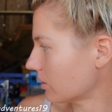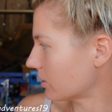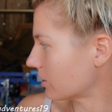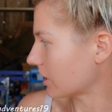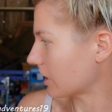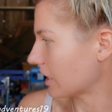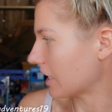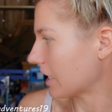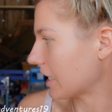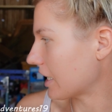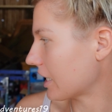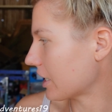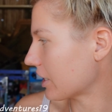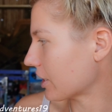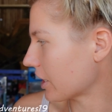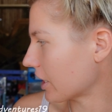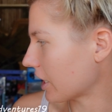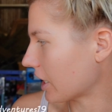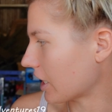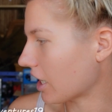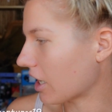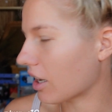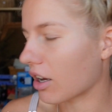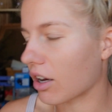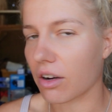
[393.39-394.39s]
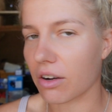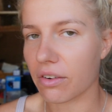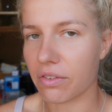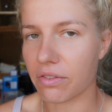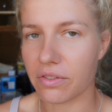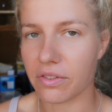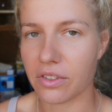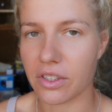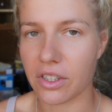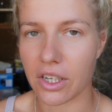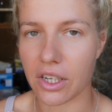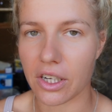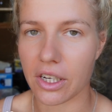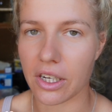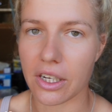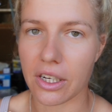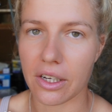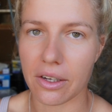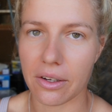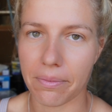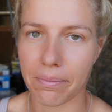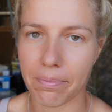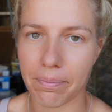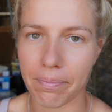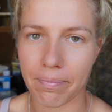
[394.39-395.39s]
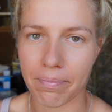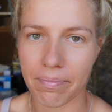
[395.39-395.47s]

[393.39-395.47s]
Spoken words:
the area of the